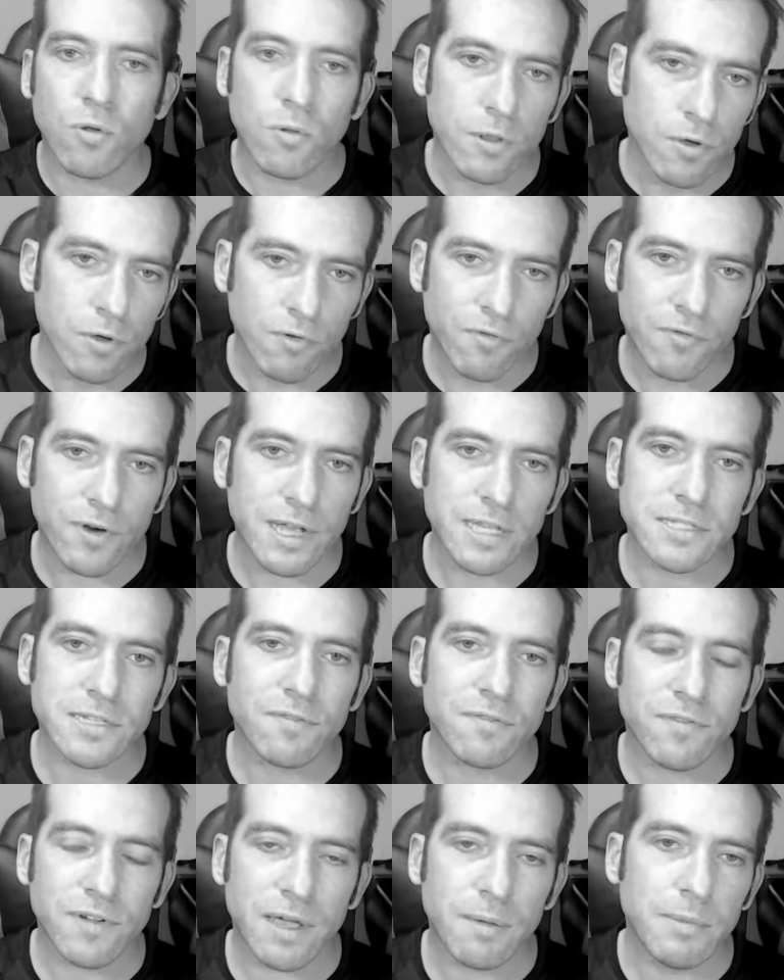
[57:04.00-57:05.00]
all your friends
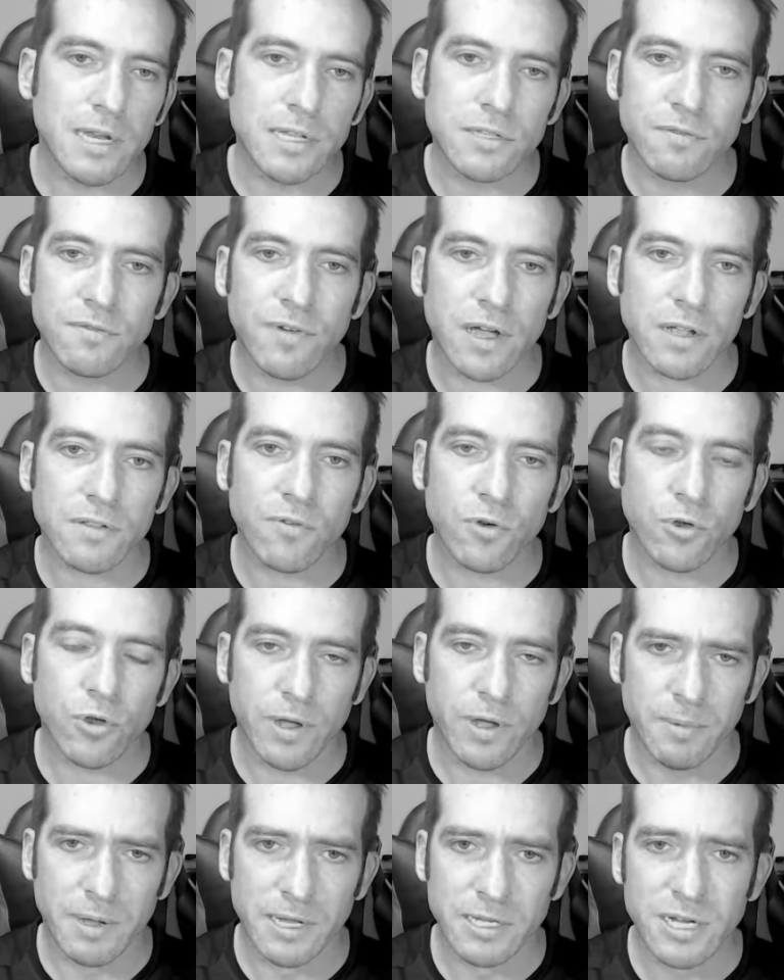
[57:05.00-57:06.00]
and family to vote for
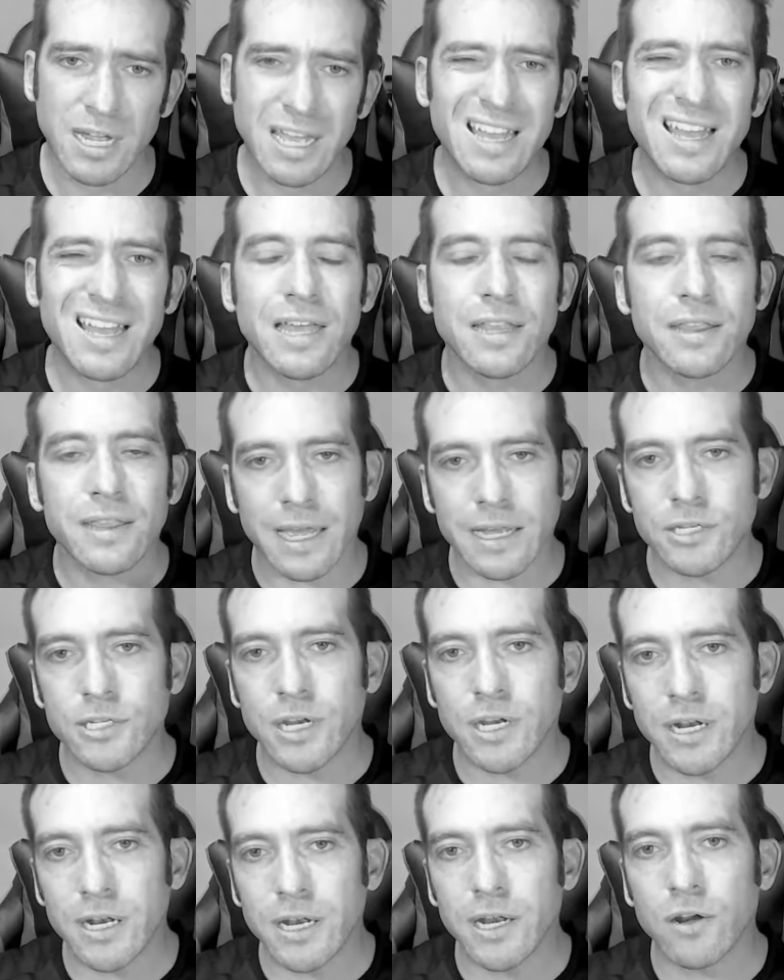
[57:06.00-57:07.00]
your image, they're
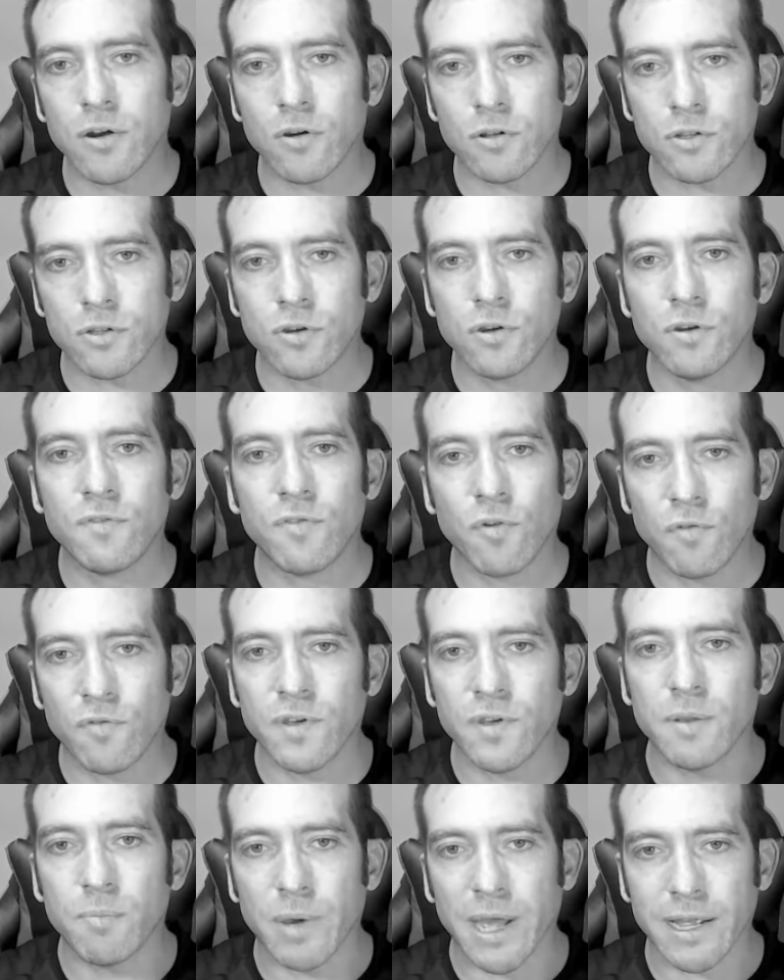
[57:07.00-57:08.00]
generally not good for
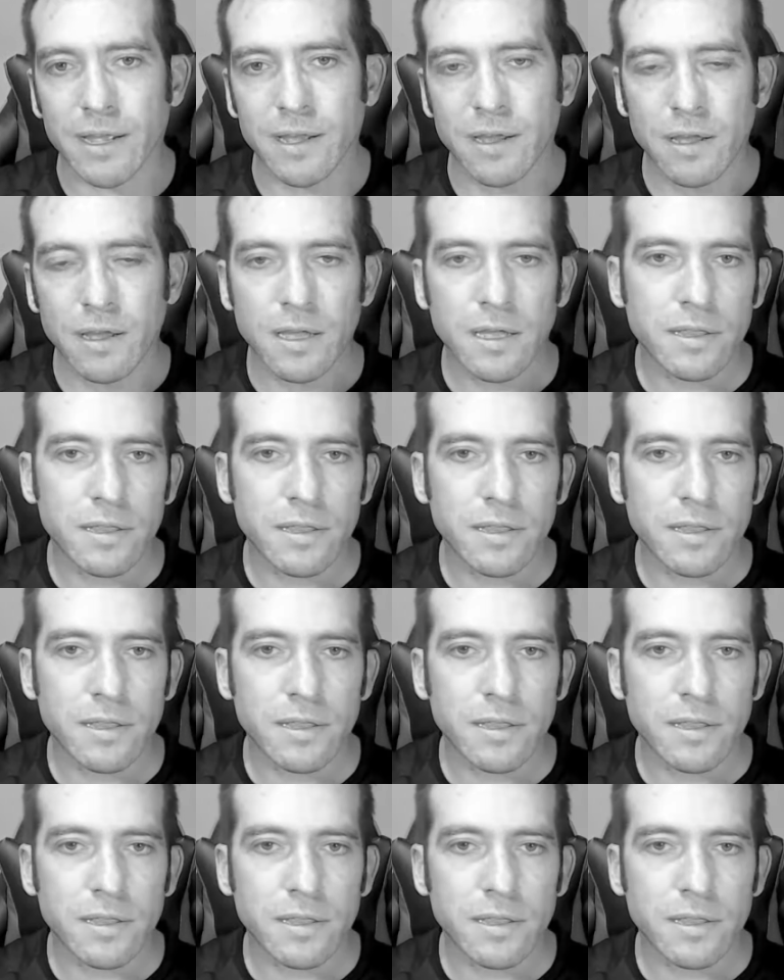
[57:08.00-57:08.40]
feedback.